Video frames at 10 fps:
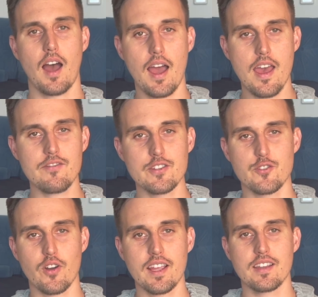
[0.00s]
I haven't
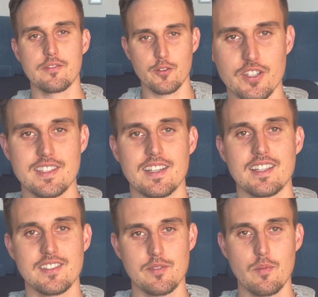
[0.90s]
drank for
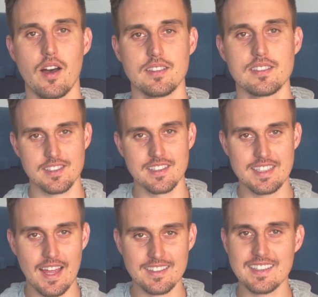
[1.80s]
6 months,
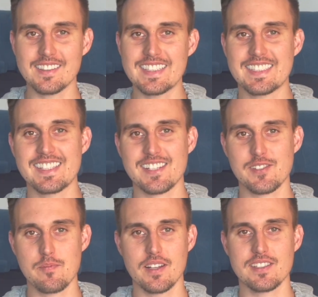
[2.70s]
technically
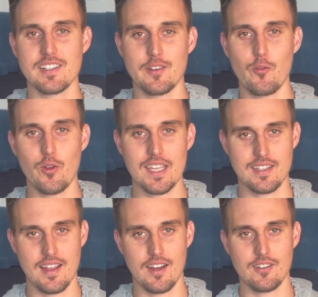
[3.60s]
6 months and a week
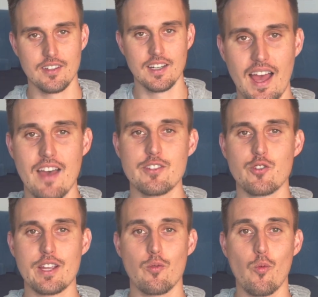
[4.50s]
now. I haven't
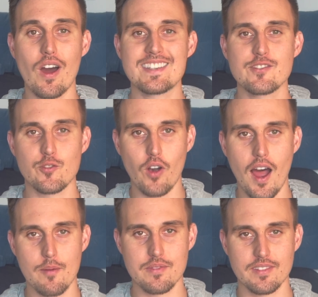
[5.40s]
drank one
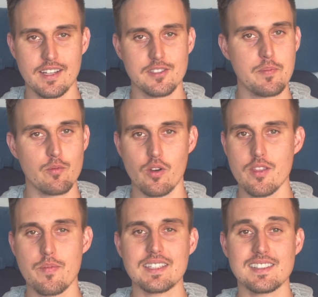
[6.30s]
drop, and it's been one of
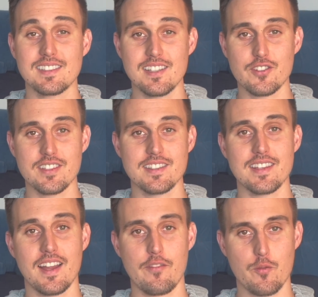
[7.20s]
the best decisions
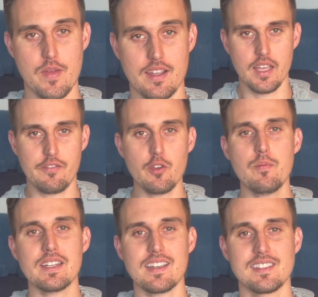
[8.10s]
that I ever made. If you've
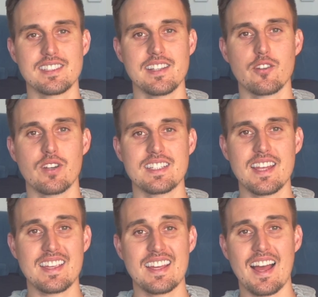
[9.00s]
been considering
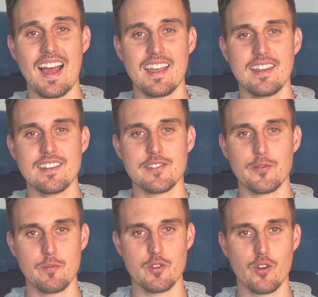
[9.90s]
taking a hiatus
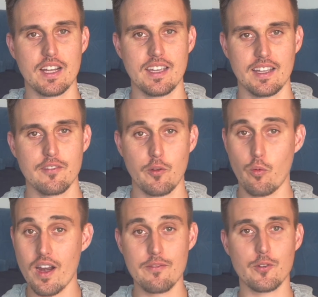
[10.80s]
from drinking, for
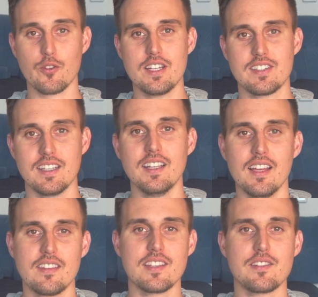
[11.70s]
whatever reason,
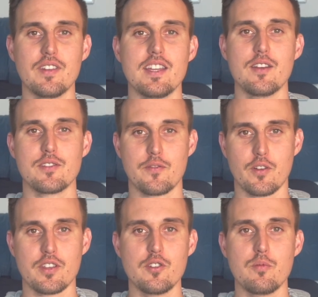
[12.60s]
this video is
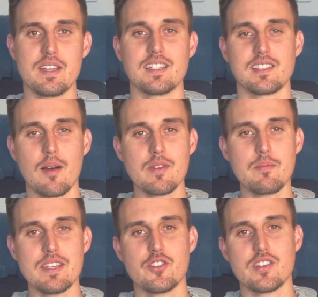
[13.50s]
for you because I'm gonna
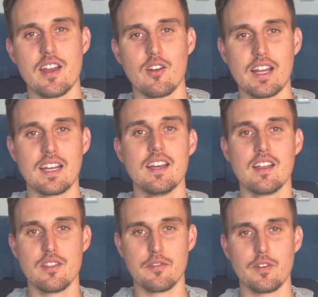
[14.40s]
be sharing
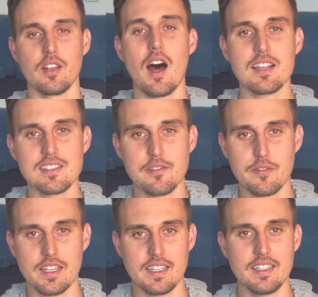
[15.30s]
the
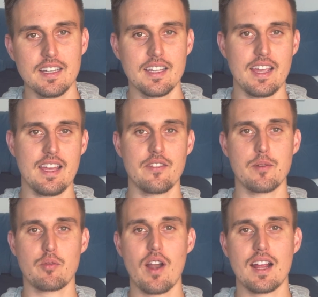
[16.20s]
philosophy and
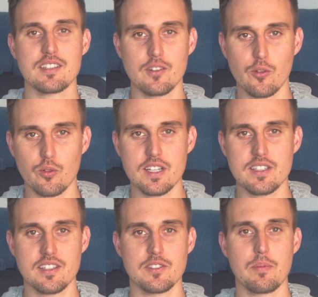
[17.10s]
the practical
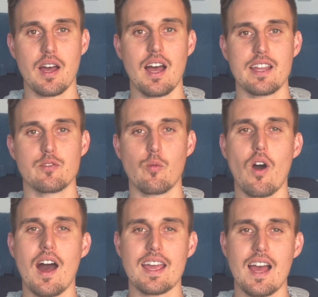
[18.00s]
reasons behind
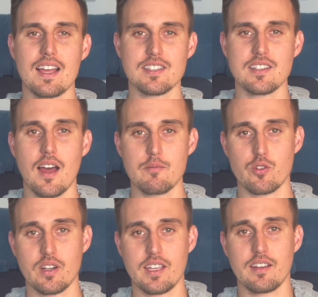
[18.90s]
why I stopped
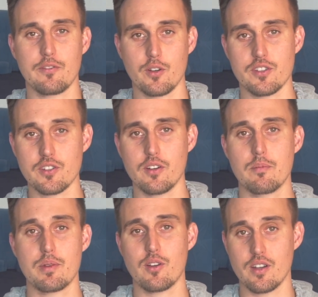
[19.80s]
drinking for a
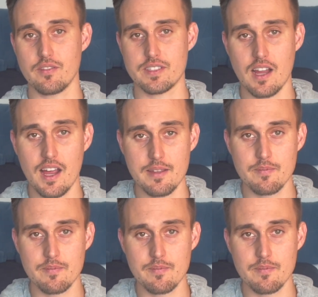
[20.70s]
certain period of time,